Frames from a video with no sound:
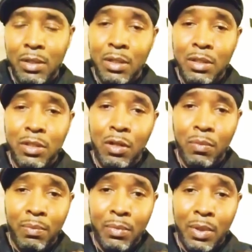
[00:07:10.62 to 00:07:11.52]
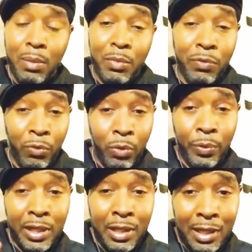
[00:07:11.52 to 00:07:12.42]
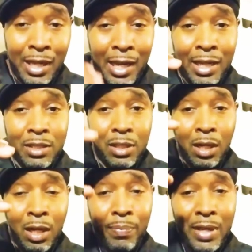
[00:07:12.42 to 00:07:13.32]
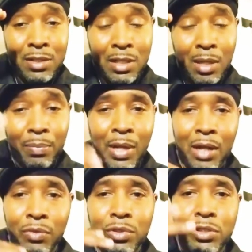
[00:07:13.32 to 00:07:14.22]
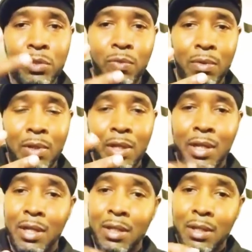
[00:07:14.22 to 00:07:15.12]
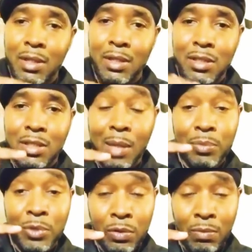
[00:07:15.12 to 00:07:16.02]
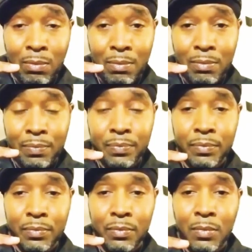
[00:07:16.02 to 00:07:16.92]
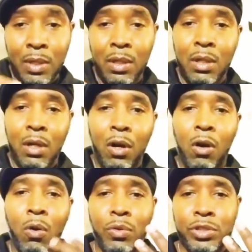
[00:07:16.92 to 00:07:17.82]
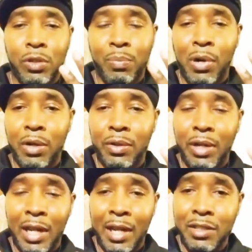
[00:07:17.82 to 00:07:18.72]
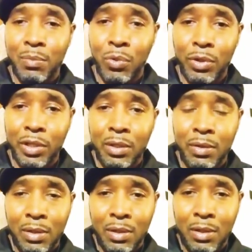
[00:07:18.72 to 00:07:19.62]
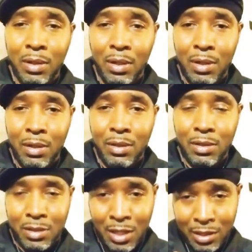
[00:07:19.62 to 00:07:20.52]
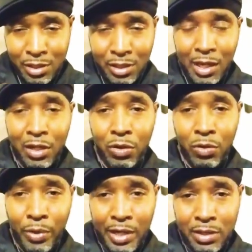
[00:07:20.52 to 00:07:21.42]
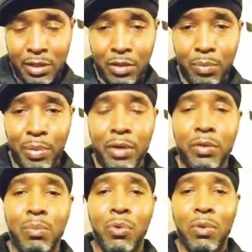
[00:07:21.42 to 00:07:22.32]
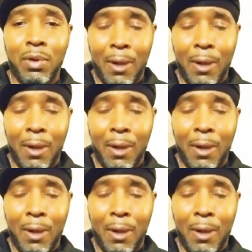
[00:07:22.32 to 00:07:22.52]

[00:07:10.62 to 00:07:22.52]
So, before we can engage up that step ladder 2, step 2, hold your partner hands more. Touch and caress your partner more.